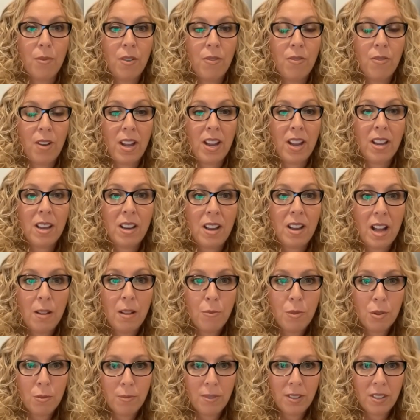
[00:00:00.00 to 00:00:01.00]
if I can
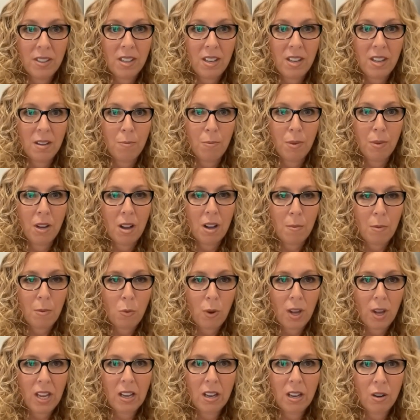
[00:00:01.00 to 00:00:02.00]
help them see and become
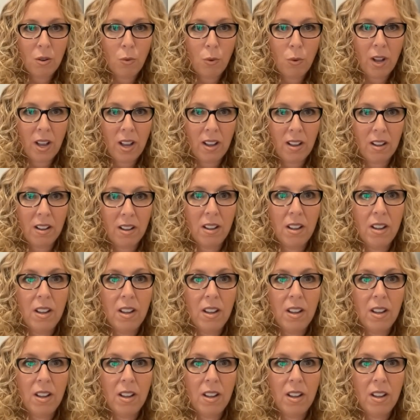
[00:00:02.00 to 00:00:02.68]
awake and aware